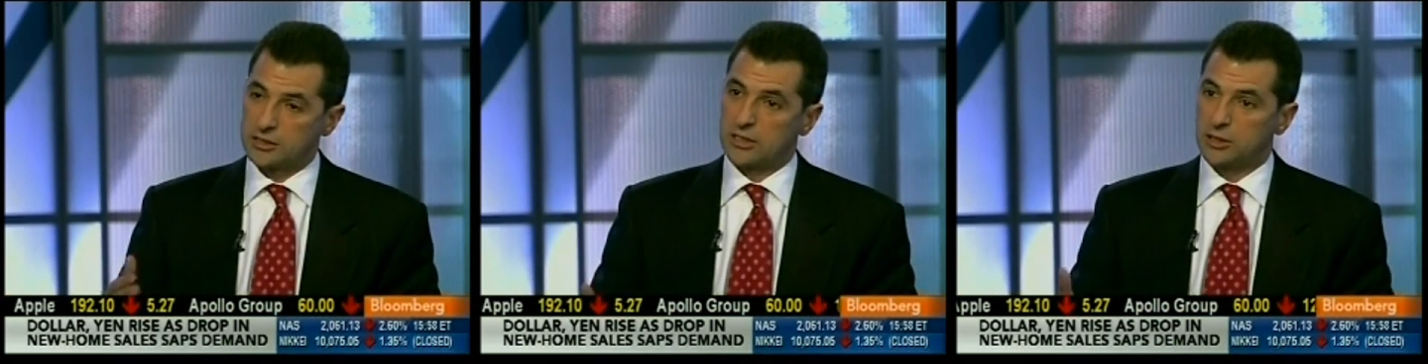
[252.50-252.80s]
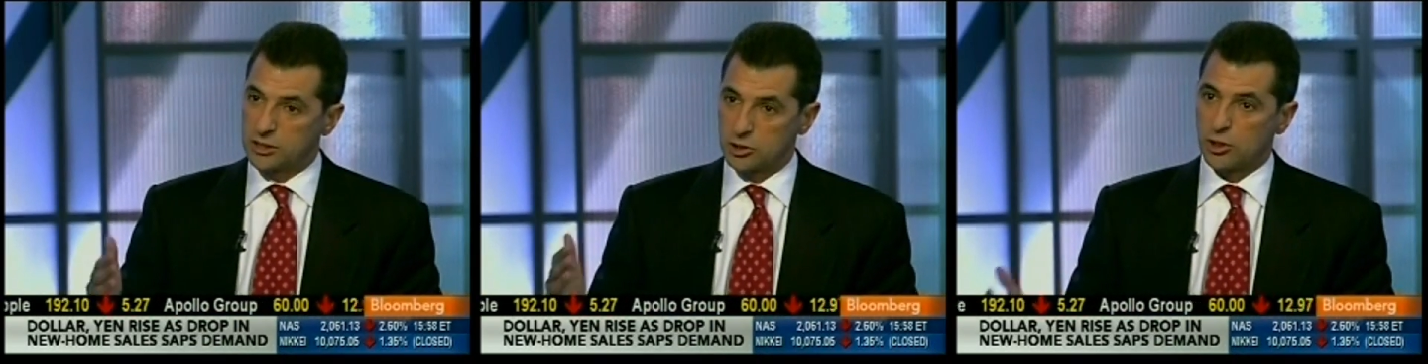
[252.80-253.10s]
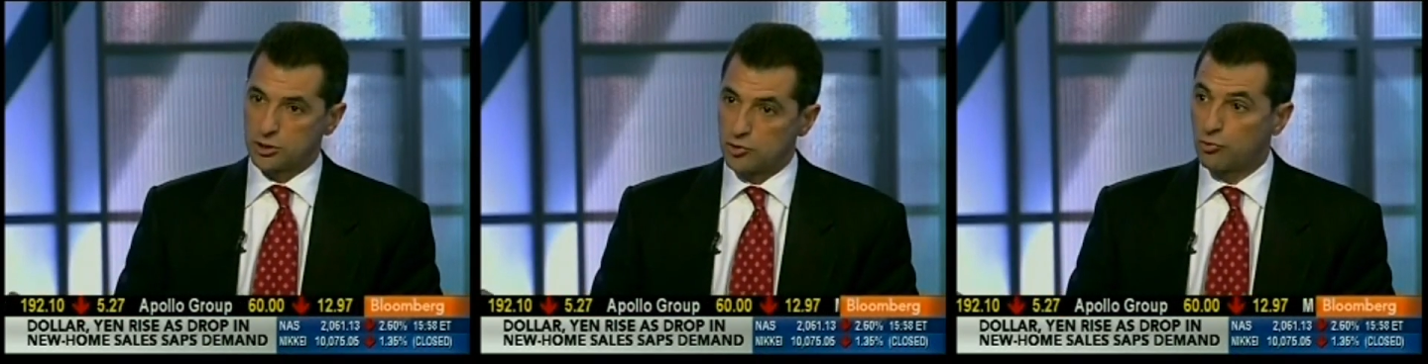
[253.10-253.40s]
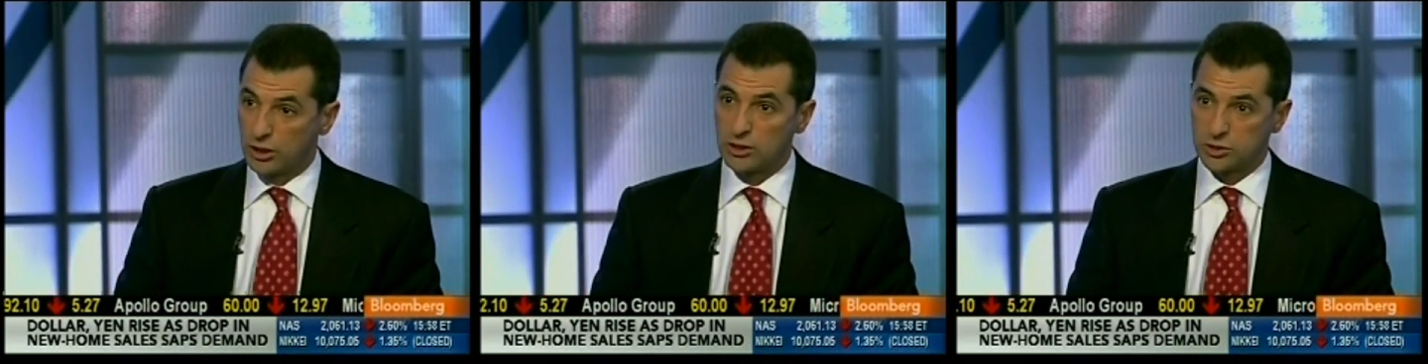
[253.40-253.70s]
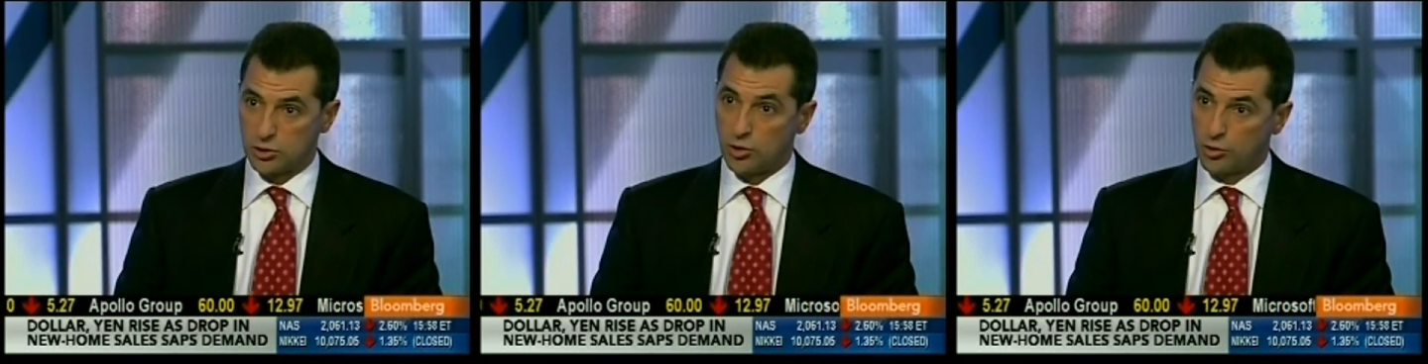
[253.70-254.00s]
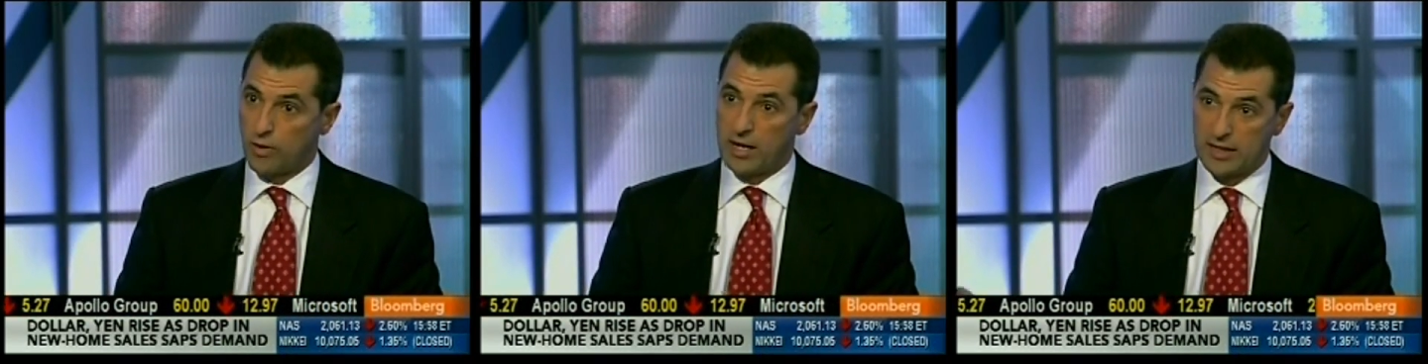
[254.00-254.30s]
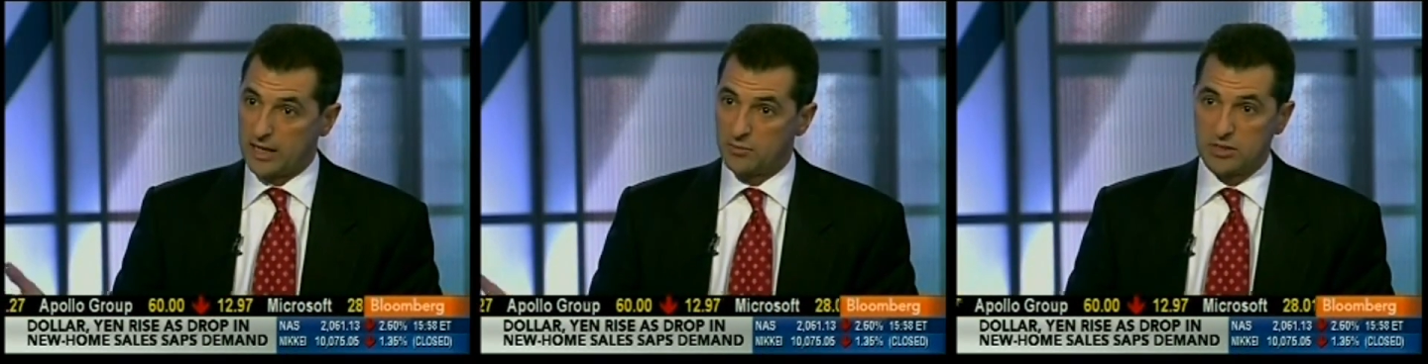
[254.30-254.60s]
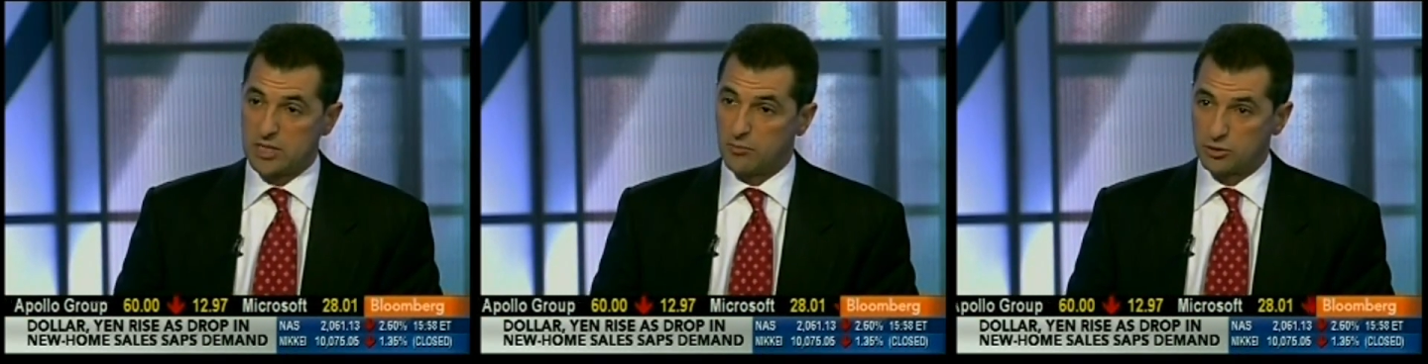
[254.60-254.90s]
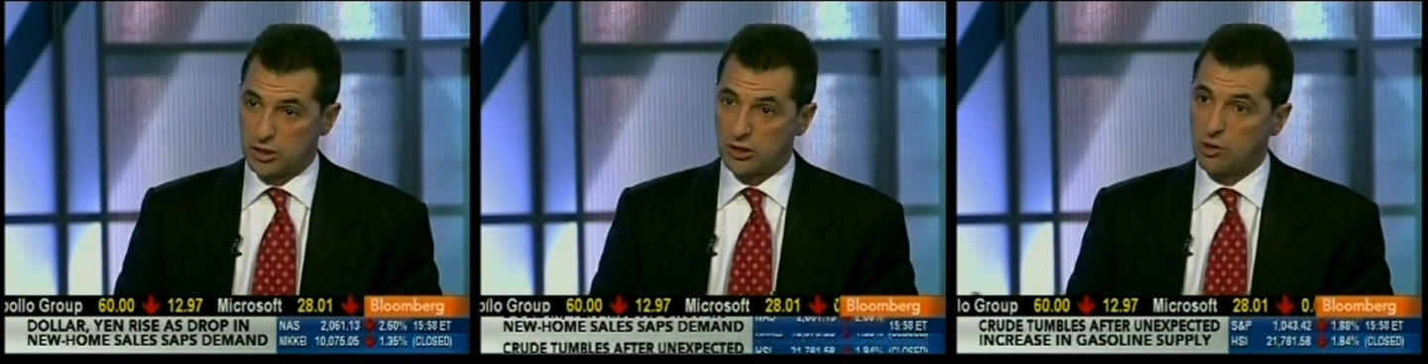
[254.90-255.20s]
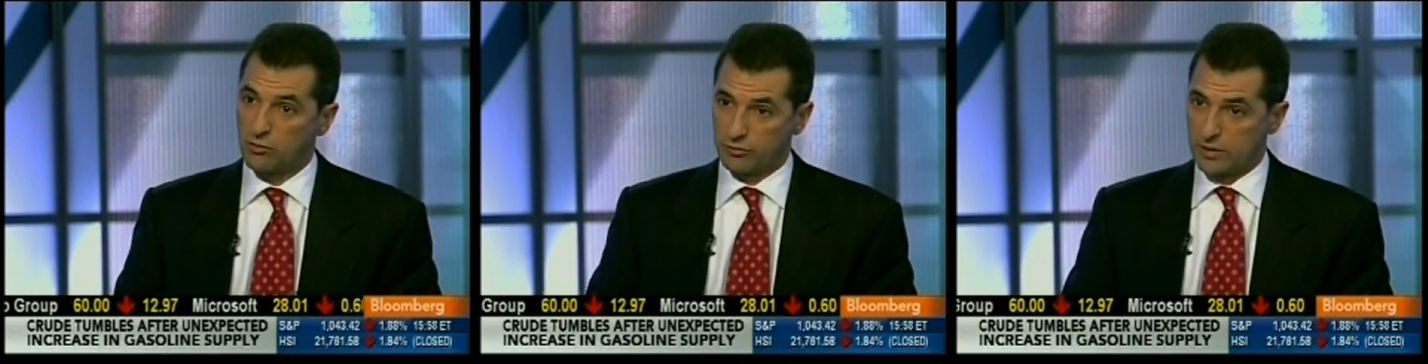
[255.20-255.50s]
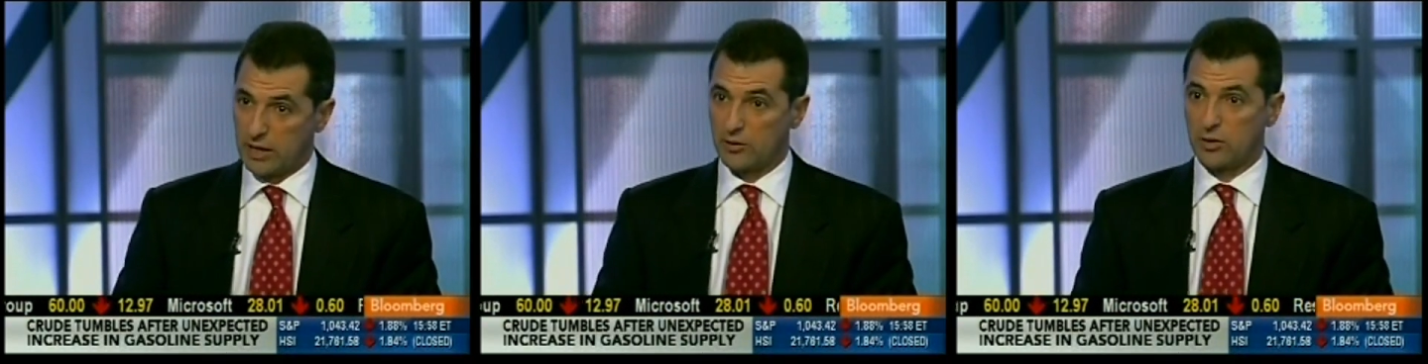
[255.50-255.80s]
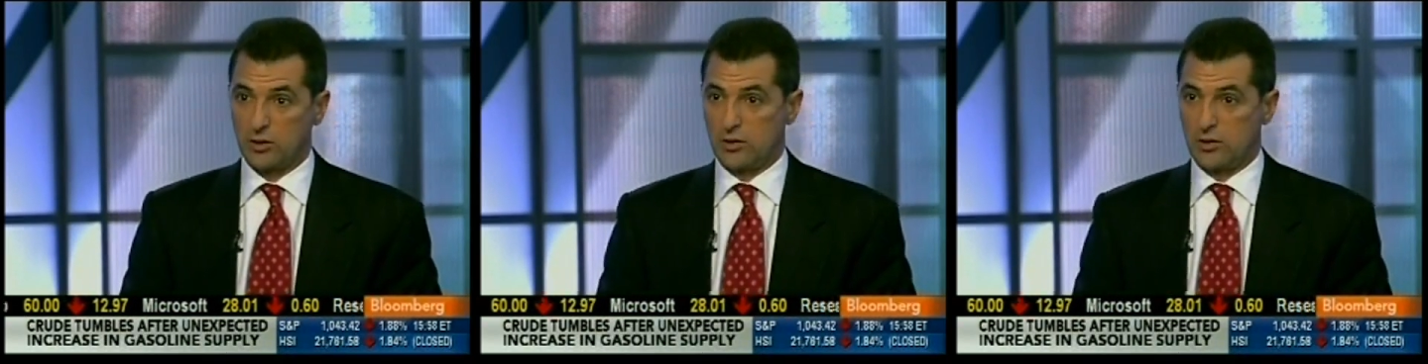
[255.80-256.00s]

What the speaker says: until it starts to really turn around, and that could be 10% lower from now.